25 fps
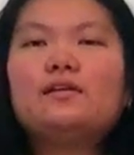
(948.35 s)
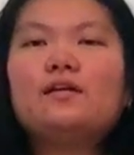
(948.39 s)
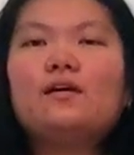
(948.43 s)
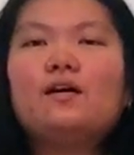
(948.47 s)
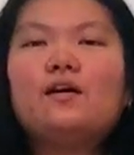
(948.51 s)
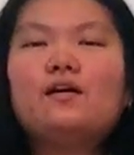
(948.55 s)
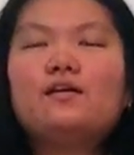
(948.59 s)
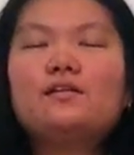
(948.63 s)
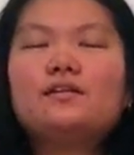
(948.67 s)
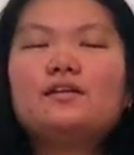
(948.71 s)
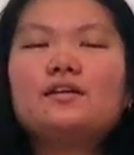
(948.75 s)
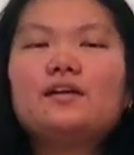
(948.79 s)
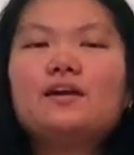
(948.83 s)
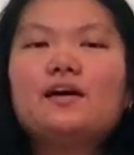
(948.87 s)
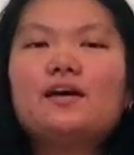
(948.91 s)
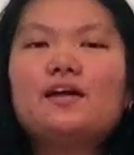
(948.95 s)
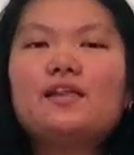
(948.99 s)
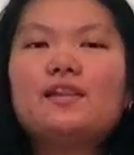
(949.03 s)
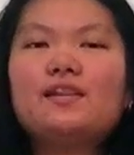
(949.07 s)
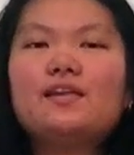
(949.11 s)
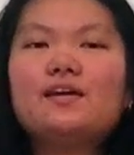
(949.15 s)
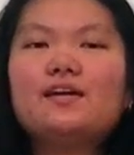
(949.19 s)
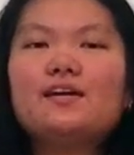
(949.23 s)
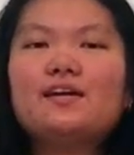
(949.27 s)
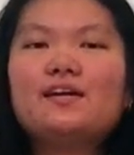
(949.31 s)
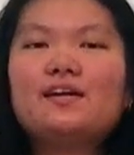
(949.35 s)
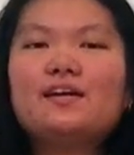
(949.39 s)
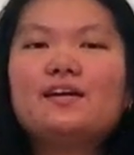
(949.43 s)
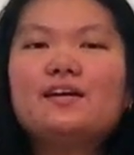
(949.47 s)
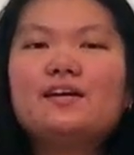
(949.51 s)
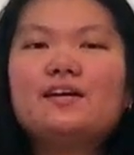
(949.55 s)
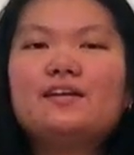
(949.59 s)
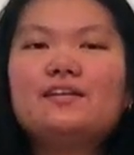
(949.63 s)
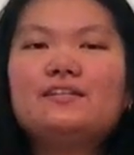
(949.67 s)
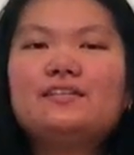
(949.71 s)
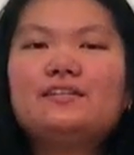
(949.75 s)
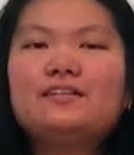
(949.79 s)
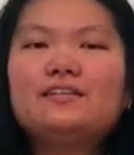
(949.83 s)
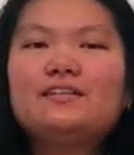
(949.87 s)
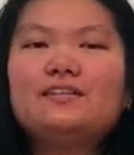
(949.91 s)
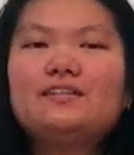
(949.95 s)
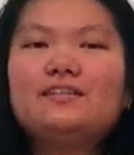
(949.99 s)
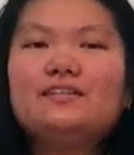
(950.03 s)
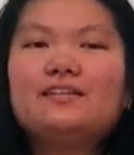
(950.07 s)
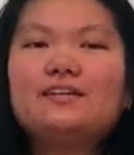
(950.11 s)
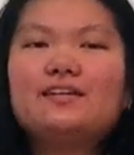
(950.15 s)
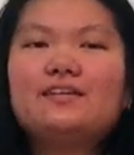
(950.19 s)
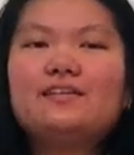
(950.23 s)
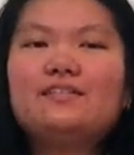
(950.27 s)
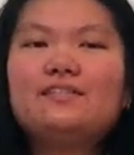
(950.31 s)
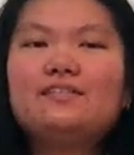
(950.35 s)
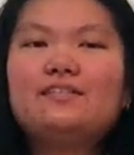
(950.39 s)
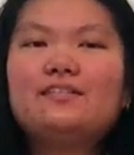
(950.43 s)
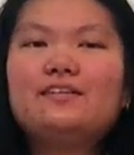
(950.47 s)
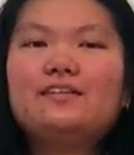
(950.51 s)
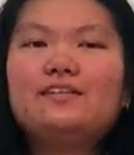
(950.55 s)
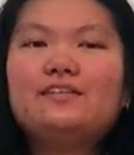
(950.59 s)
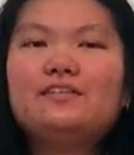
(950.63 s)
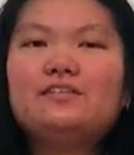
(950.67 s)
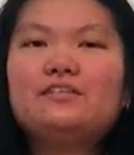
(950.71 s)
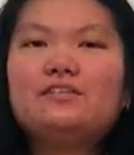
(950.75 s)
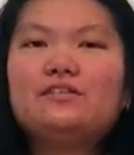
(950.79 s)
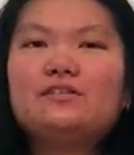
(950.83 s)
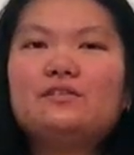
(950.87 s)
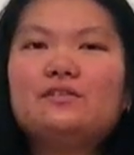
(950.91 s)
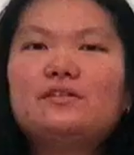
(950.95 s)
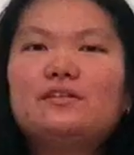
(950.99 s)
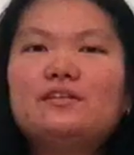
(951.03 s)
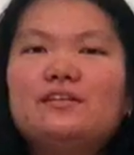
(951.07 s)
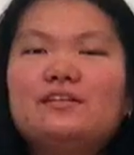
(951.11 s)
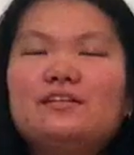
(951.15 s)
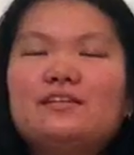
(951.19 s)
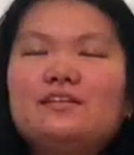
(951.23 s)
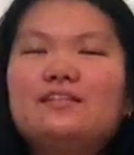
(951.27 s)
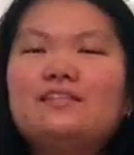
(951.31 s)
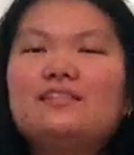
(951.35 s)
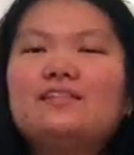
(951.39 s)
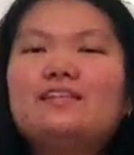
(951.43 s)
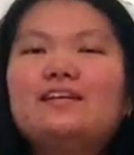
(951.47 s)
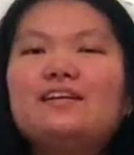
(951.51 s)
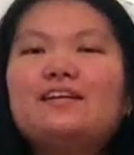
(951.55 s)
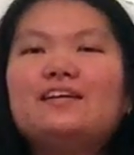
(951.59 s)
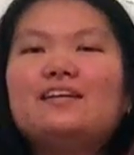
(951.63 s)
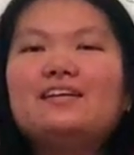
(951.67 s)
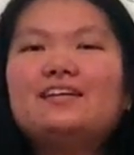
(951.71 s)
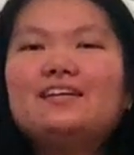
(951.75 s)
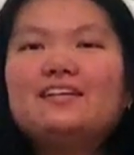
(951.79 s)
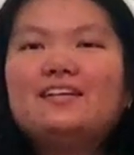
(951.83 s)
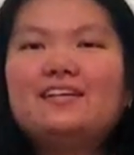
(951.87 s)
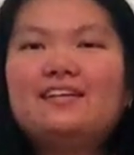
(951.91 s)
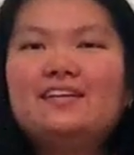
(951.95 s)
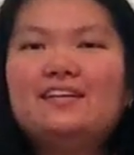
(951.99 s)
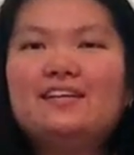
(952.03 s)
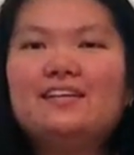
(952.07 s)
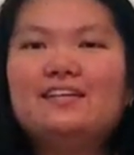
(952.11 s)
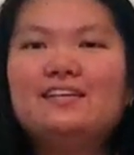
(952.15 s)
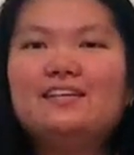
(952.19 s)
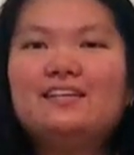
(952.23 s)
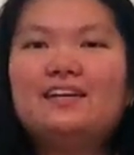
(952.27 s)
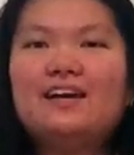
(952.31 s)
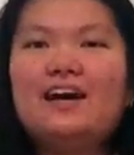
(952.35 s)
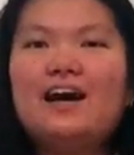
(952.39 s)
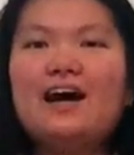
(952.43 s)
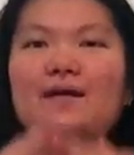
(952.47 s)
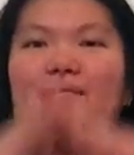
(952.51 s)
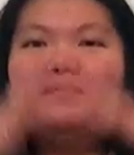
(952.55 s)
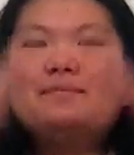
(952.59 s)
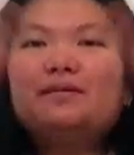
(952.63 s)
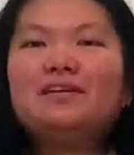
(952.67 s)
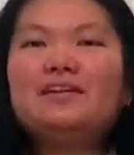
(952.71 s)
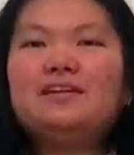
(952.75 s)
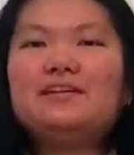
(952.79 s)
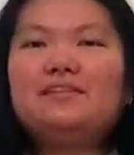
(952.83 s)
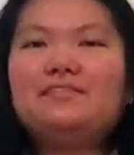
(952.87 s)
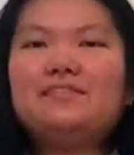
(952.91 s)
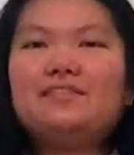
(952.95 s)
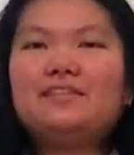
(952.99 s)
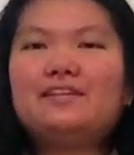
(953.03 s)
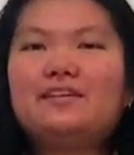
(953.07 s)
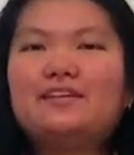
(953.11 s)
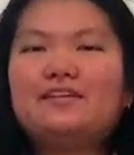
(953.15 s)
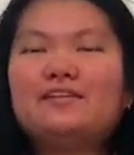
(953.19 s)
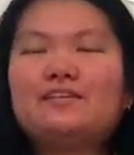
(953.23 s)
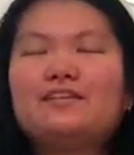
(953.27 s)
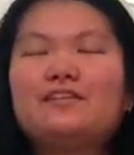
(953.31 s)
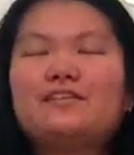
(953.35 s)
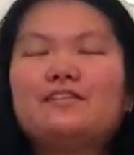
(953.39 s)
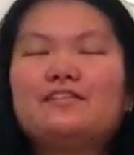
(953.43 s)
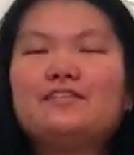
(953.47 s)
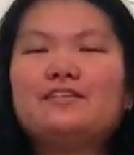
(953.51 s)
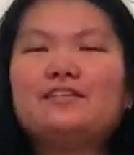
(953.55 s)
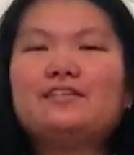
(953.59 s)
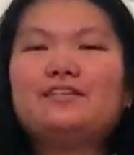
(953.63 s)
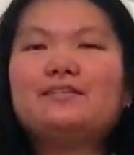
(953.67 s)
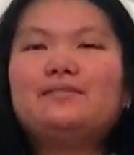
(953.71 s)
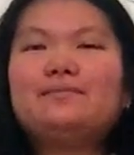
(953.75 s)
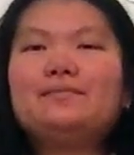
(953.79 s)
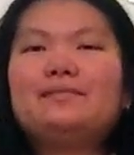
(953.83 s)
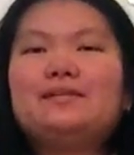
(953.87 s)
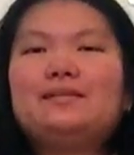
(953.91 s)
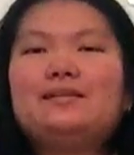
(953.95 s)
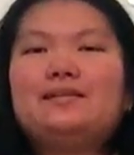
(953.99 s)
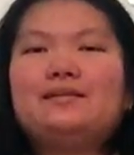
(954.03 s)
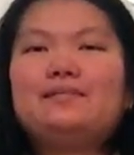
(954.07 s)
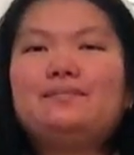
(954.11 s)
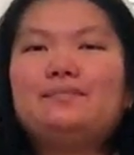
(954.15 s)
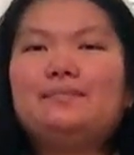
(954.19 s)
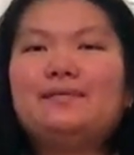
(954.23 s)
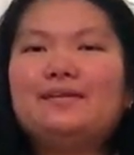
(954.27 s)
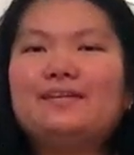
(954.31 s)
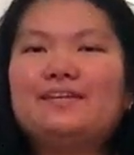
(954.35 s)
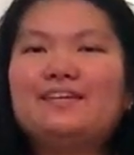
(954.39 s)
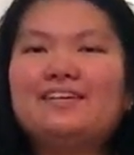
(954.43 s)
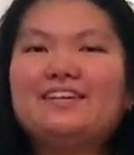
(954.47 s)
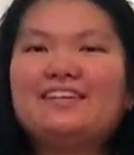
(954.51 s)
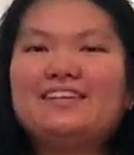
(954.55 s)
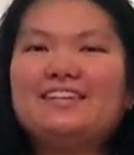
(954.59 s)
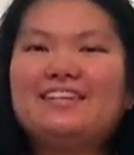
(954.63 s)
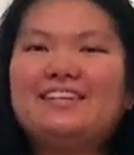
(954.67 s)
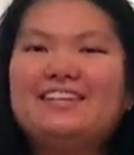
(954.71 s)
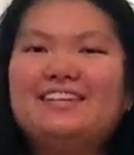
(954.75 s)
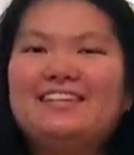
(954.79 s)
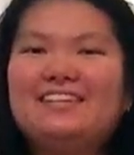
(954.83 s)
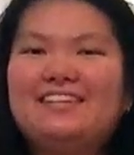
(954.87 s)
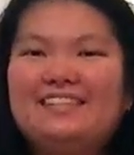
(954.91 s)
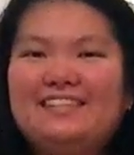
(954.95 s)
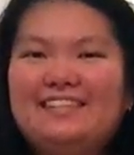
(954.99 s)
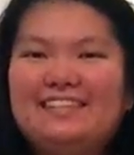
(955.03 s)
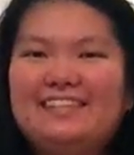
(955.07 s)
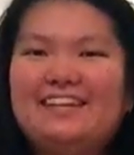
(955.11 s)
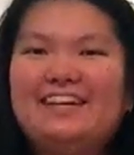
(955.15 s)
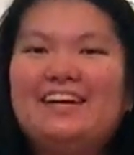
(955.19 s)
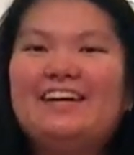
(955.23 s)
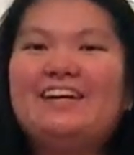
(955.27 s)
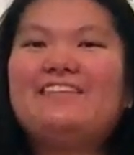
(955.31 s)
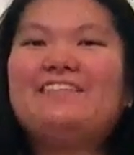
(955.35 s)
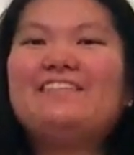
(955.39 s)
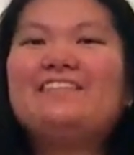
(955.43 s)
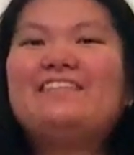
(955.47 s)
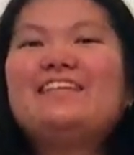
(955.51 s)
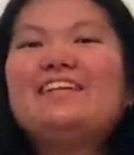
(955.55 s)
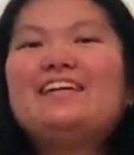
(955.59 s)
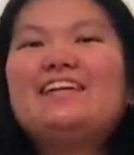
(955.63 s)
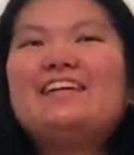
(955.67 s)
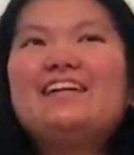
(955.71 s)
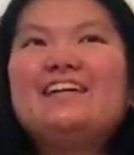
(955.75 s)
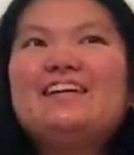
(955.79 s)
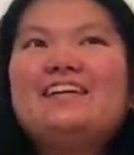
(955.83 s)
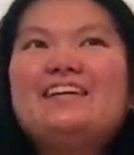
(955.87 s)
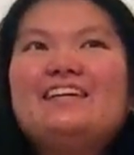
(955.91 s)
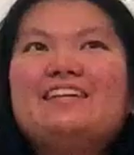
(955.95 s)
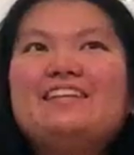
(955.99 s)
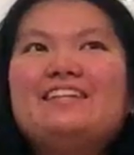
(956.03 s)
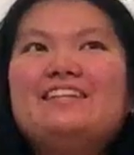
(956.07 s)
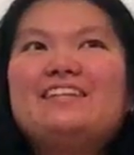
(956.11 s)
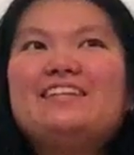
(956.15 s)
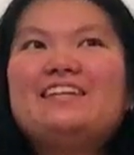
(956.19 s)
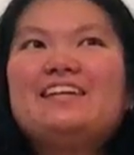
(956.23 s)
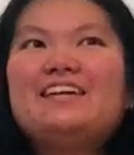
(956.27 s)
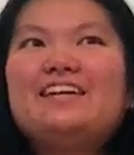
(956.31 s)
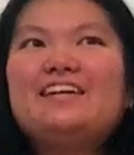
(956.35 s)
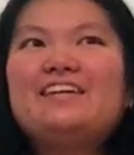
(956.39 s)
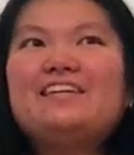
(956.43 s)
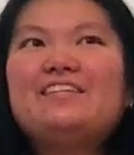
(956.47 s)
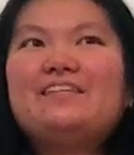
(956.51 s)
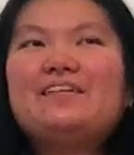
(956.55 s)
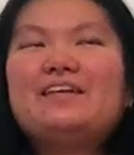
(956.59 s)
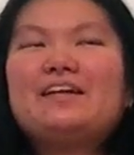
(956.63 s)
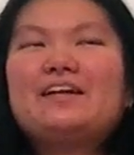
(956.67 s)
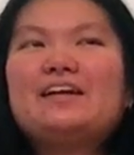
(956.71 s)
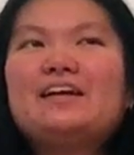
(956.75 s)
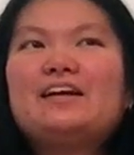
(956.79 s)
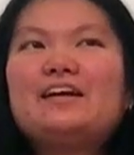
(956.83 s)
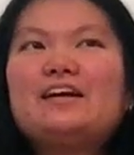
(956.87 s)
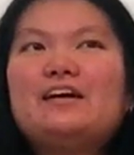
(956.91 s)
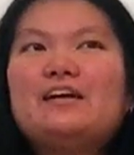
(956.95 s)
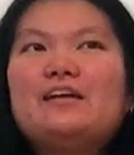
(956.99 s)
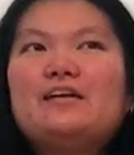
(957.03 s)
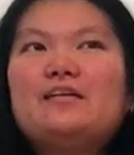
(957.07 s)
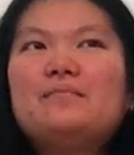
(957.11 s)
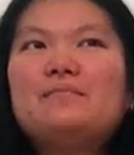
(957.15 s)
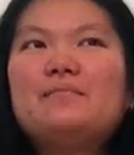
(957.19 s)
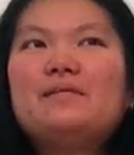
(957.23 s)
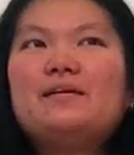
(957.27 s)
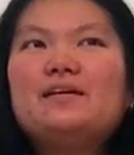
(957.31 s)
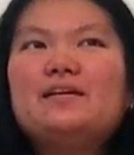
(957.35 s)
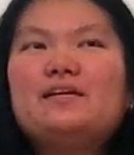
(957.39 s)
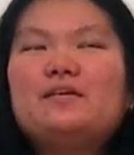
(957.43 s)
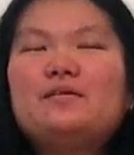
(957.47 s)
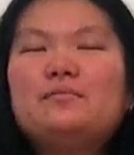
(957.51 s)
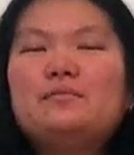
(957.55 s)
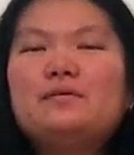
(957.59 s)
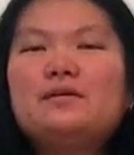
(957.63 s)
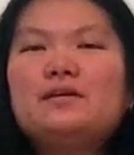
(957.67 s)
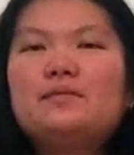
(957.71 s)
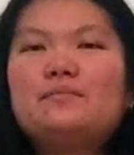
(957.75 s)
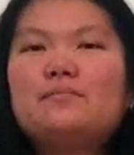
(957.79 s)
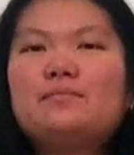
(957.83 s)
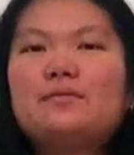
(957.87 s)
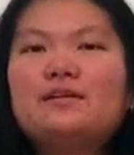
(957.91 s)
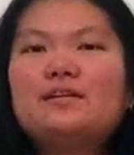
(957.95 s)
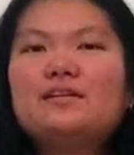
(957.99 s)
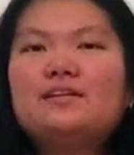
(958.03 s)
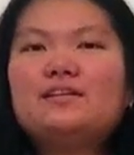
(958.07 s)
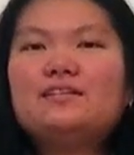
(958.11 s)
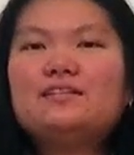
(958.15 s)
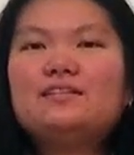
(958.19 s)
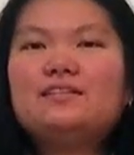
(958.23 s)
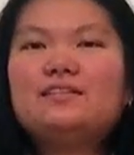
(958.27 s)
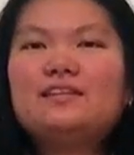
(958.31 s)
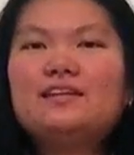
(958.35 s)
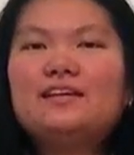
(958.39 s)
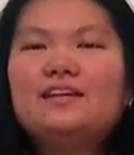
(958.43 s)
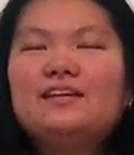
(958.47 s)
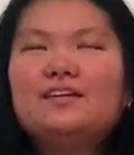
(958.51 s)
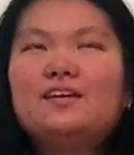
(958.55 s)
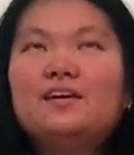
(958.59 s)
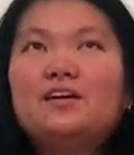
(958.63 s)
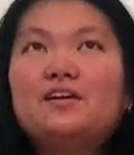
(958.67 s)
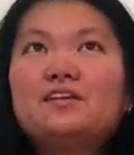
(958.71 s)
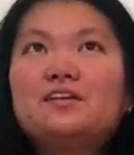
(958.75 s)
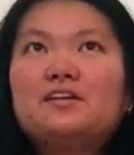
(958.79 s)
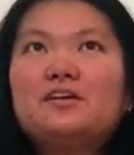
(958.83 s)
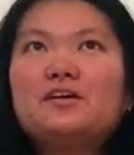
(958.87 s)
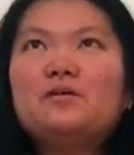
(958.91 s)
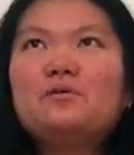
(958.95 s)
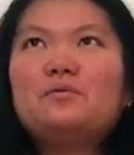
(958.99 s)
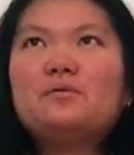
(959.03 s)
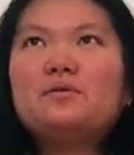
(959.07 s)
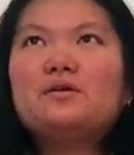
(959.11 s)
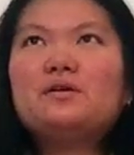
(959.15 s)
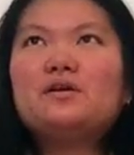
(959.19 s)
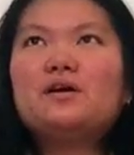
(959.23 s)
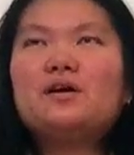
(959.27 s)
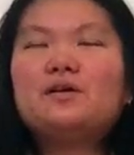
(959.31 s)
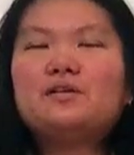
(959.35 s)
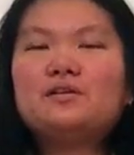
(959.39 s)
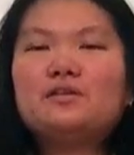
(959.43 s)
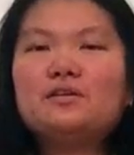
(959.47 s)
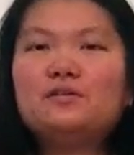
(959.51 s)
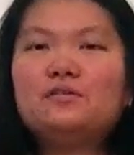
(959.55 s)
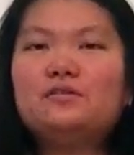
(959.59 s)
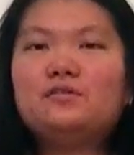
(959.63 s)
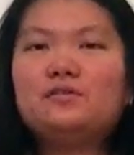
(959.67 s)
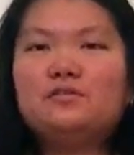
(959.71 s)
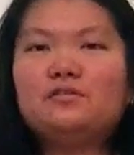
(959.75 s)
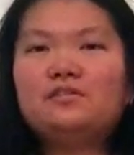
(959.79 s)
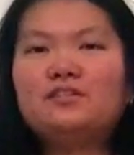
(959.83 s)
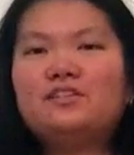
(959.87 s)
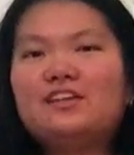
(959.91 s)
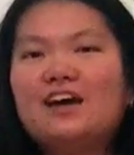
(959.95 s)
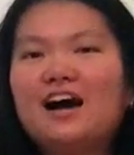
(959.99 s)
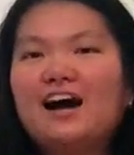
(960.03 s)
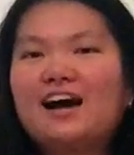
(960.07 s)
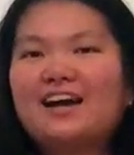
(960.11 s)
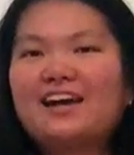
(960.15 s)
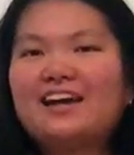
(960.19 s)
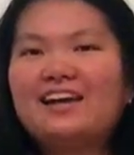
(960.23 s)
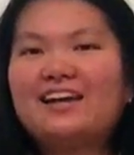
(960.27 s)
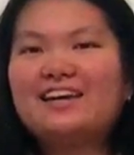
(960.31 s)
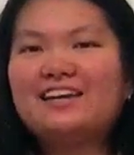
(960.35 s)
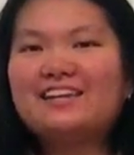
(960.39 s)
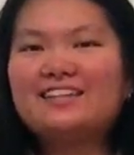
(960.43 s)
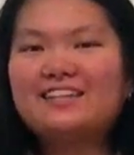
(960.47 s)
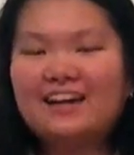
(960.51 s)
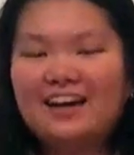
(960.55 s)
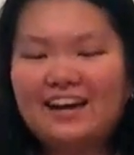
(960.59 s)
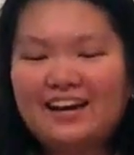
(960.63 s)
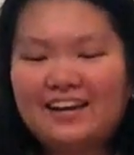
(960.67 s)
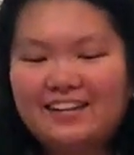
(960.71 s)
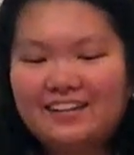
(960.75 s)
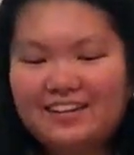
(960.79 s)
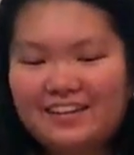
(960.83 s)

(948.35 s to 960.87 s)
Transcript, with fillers: all together, and just, you know, enjoying the atmosphere, the Christmas spirit and stuff. So waking up and opening presents, and also we also do stockings. I